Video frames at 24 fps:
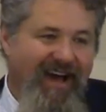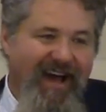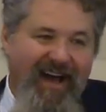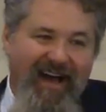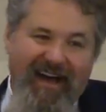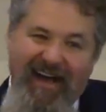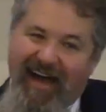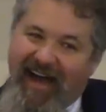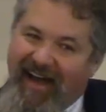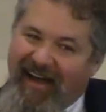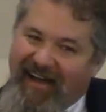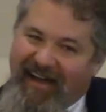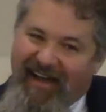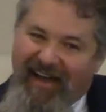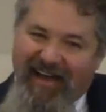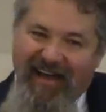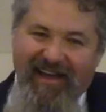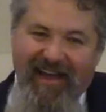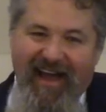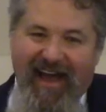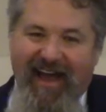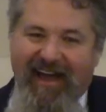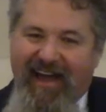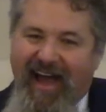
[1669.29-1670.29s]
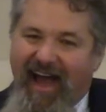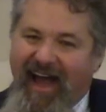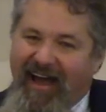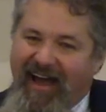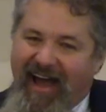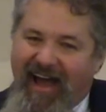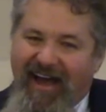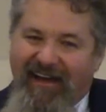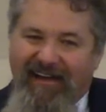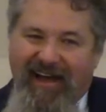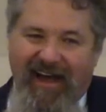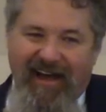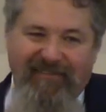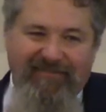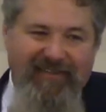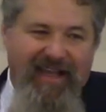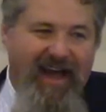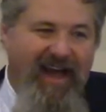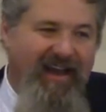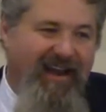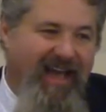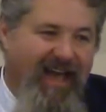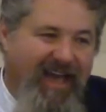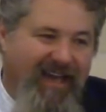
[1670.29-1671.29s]
I, I, have
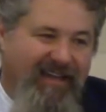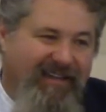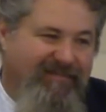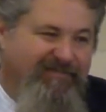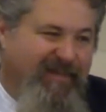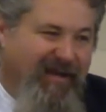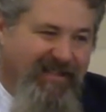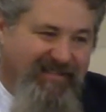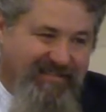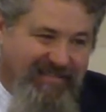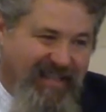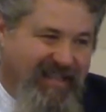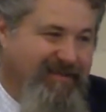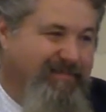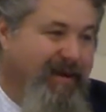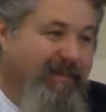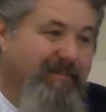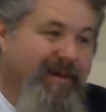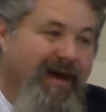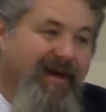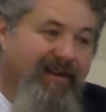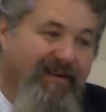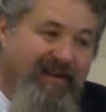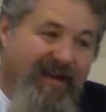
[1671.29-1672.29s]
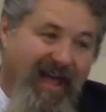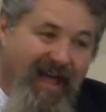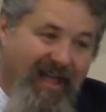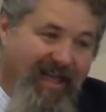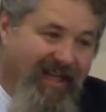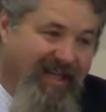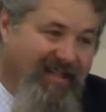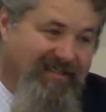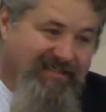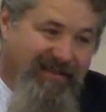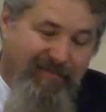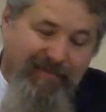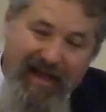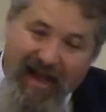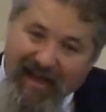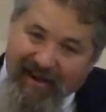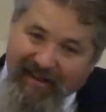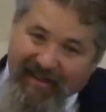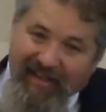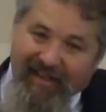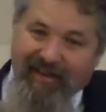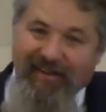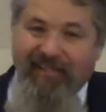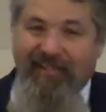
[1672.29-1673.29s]
kind of had my, seen my better days. I'm
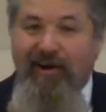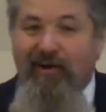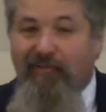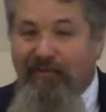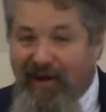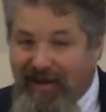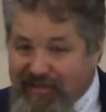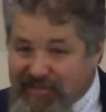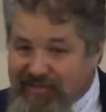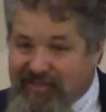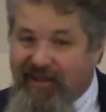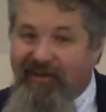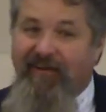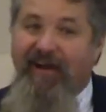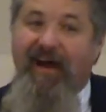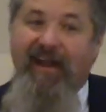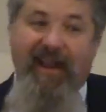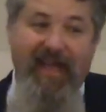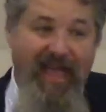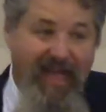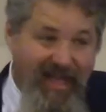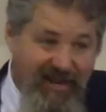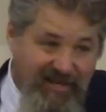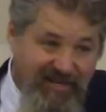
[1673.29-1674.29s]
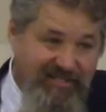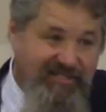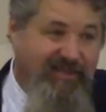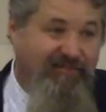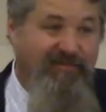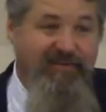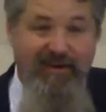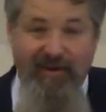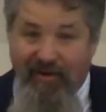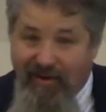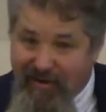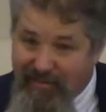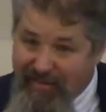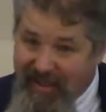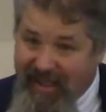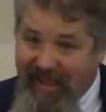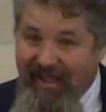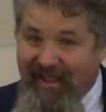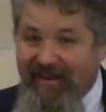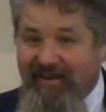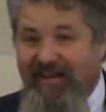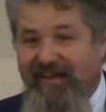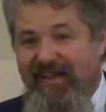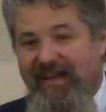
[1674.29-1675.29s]
kind of getting a little rusty around the edges, if you know what I
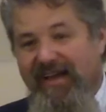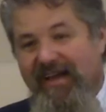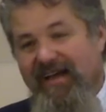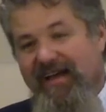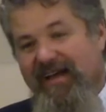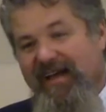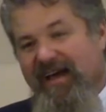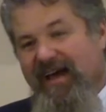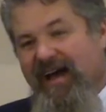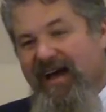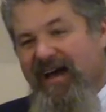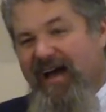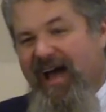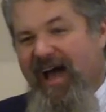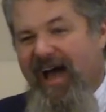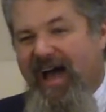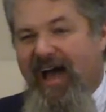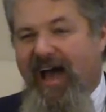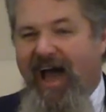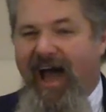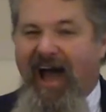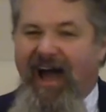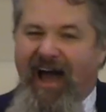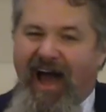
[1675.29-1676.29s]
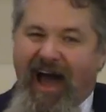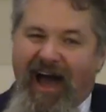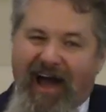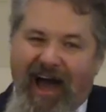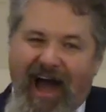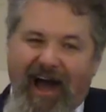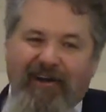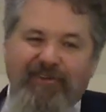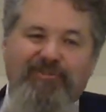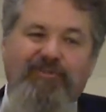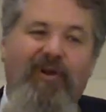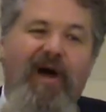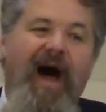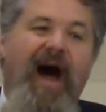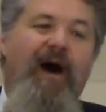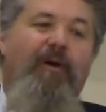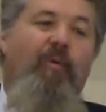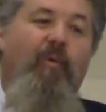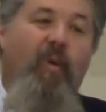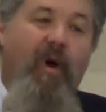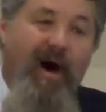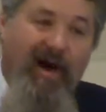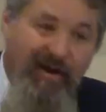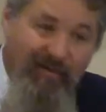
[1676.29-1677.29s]
mean. I, will try
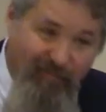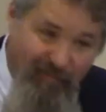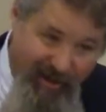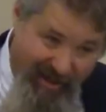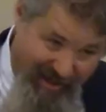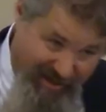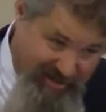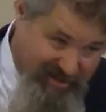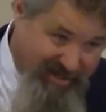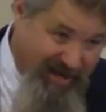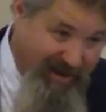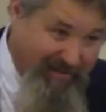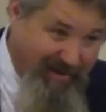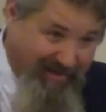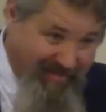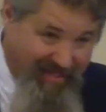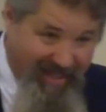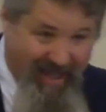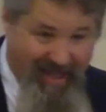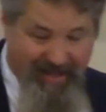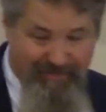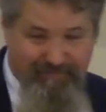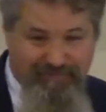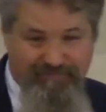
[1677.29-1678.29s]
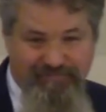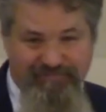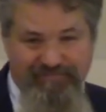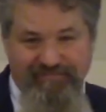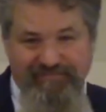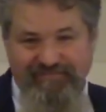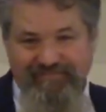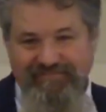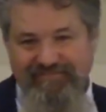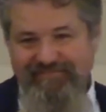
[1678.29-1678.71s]
out one wish. How about that?